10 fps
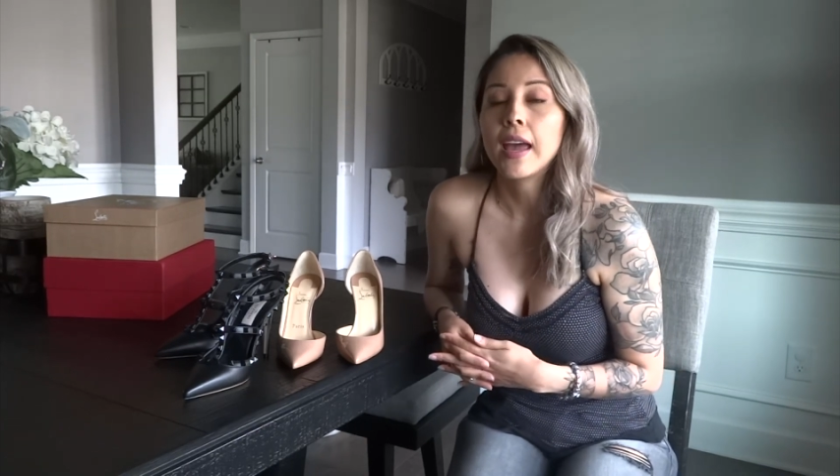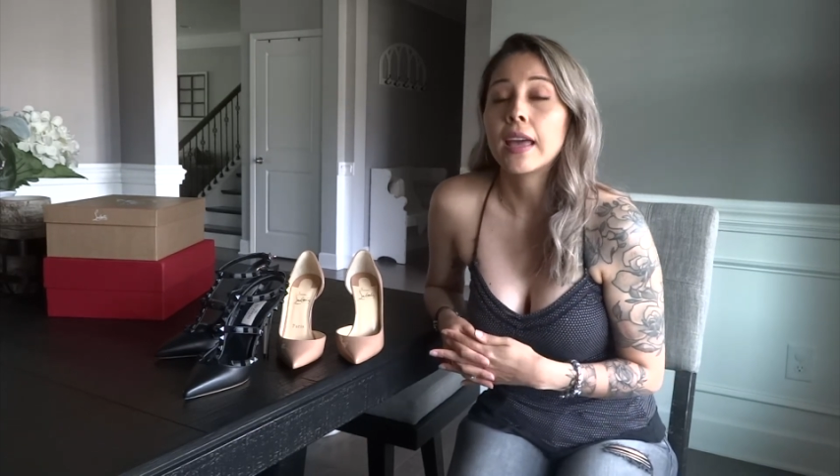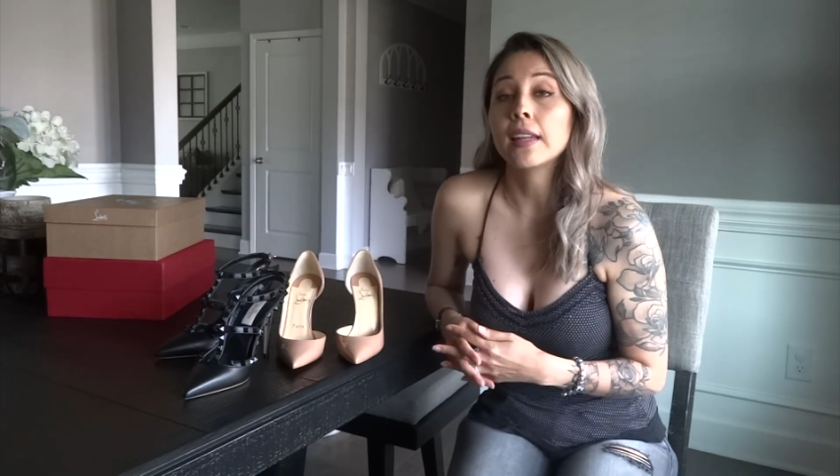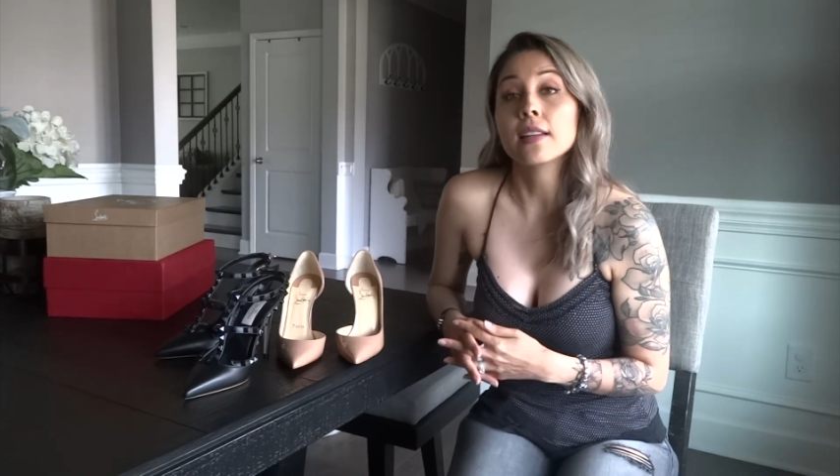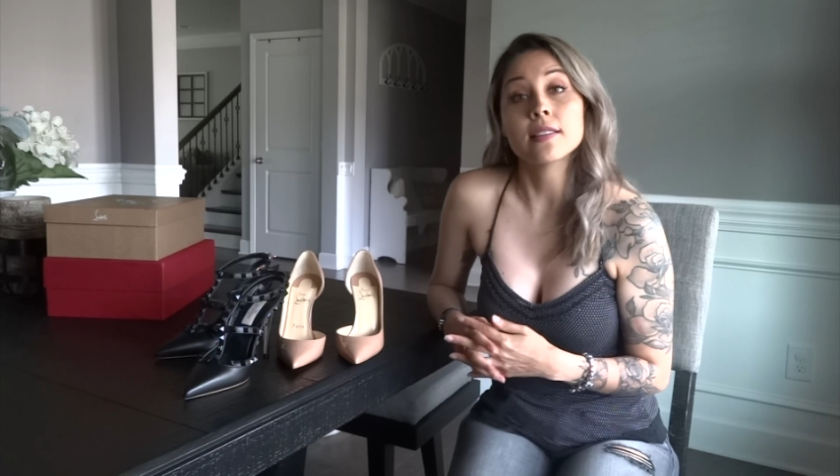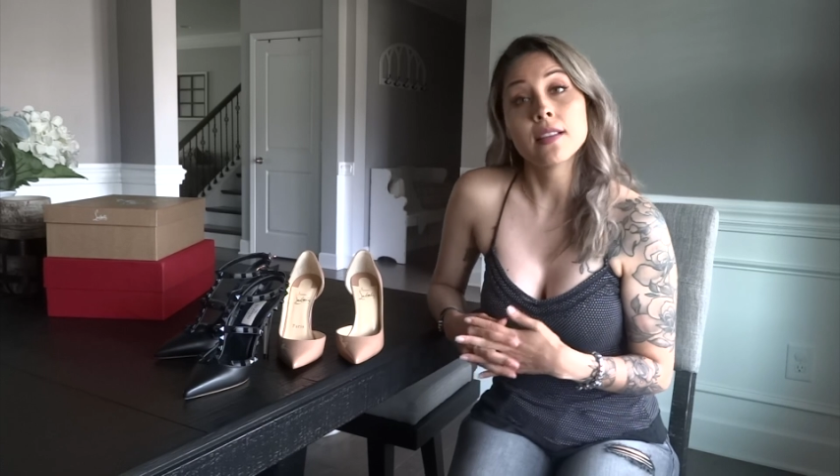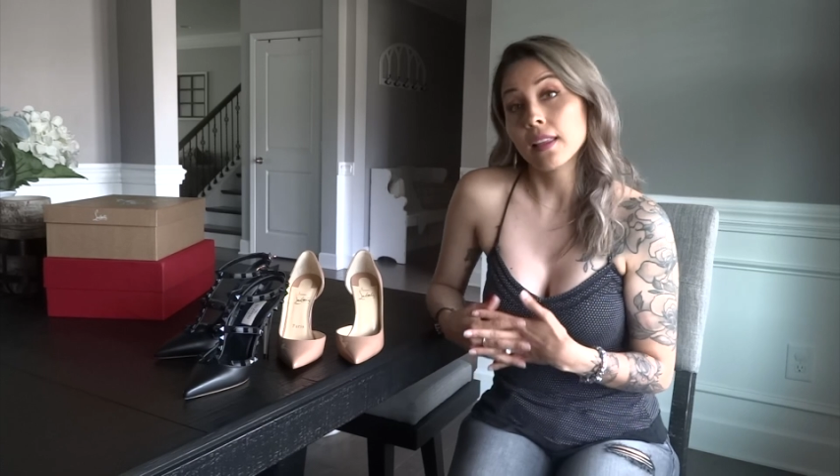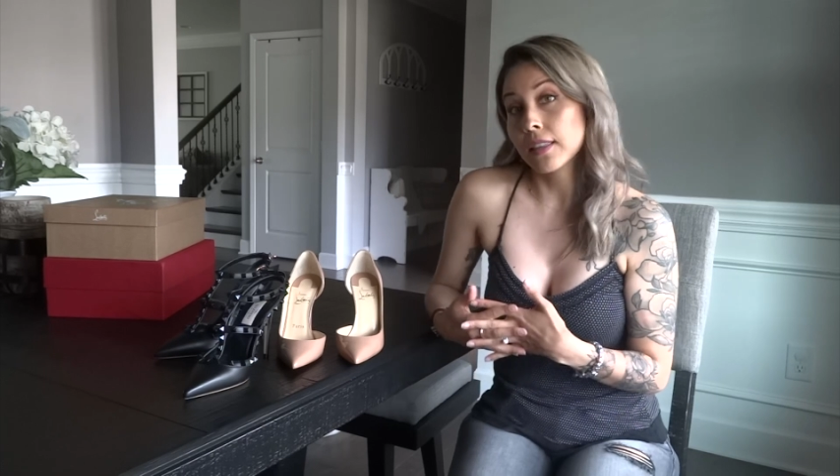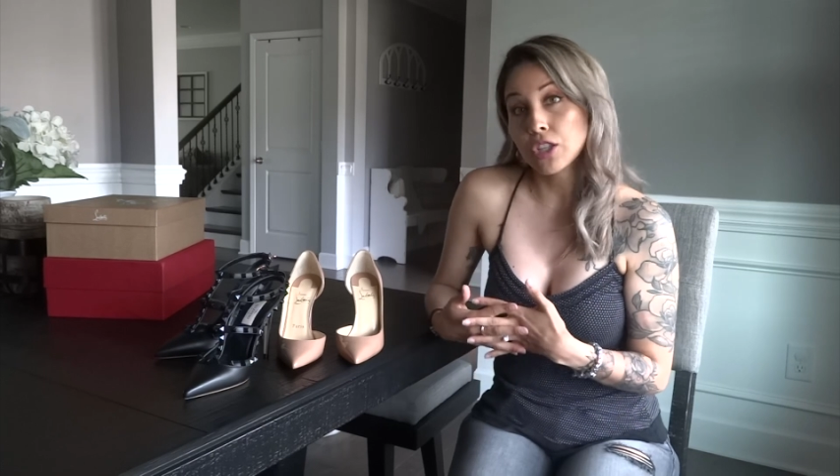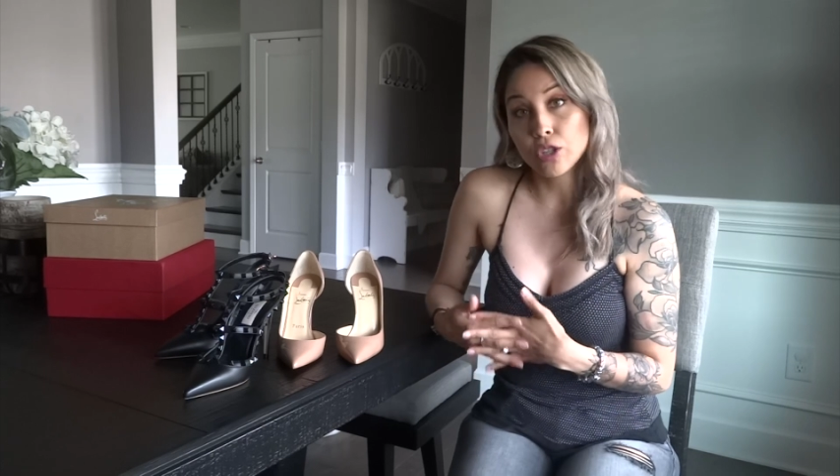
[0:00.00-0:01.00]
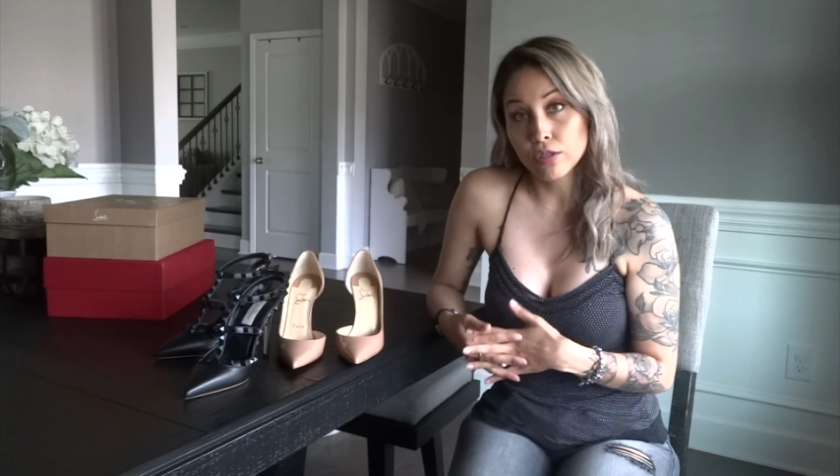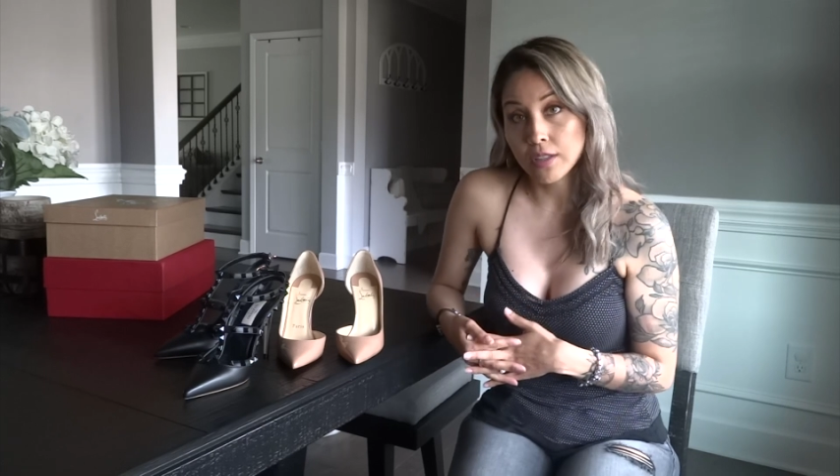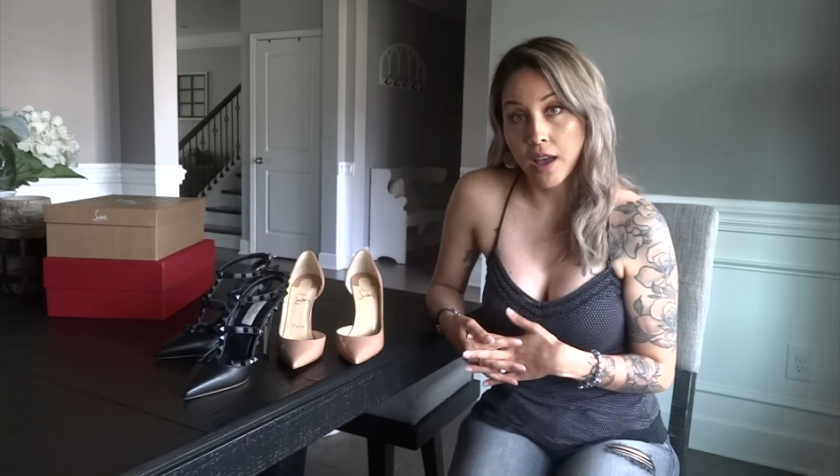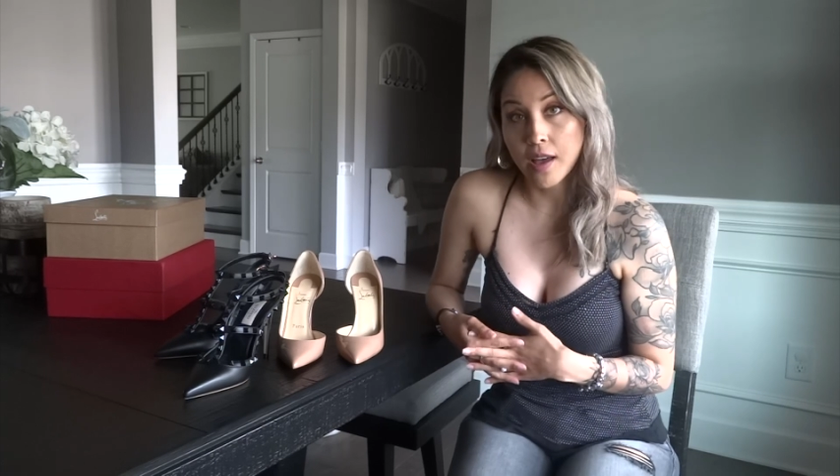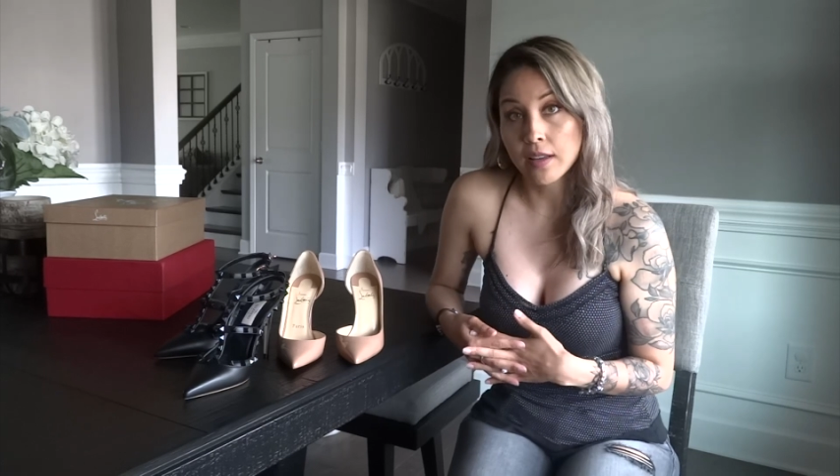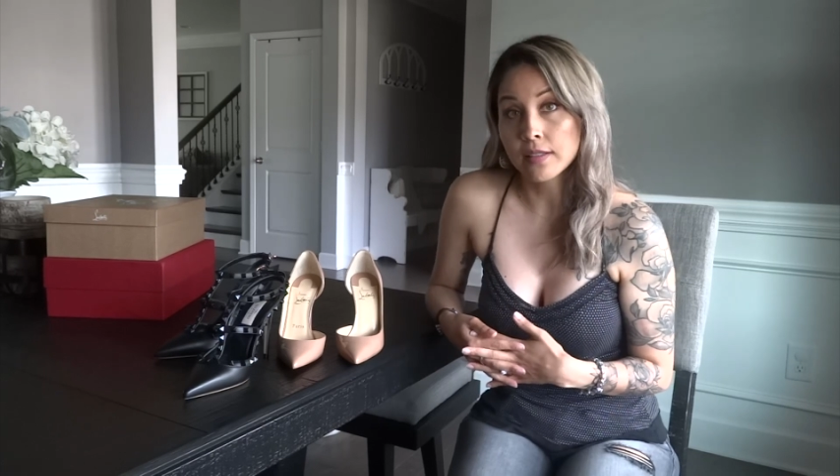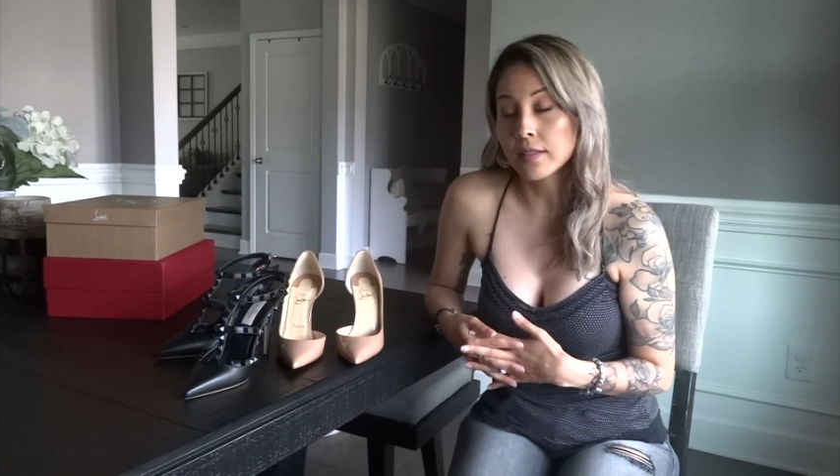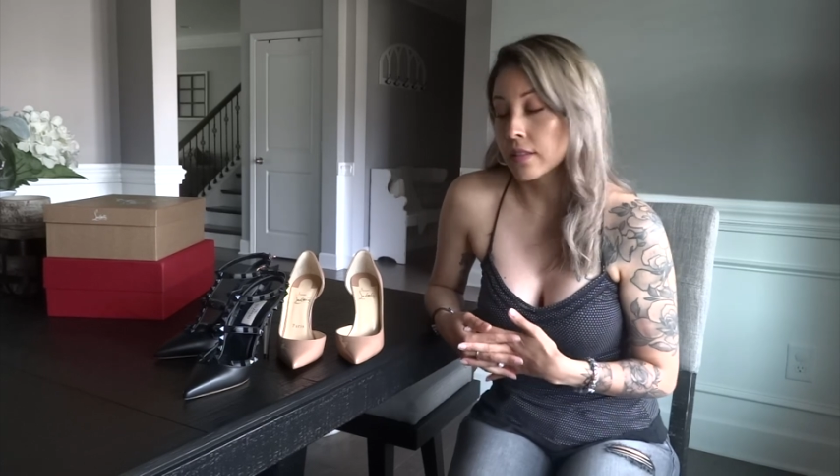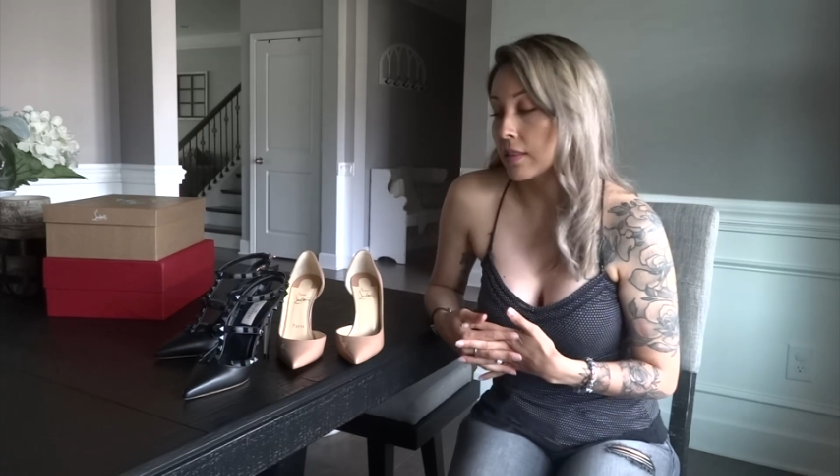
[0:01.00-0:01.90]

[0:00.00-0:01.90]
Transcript: And it is not the shoe size.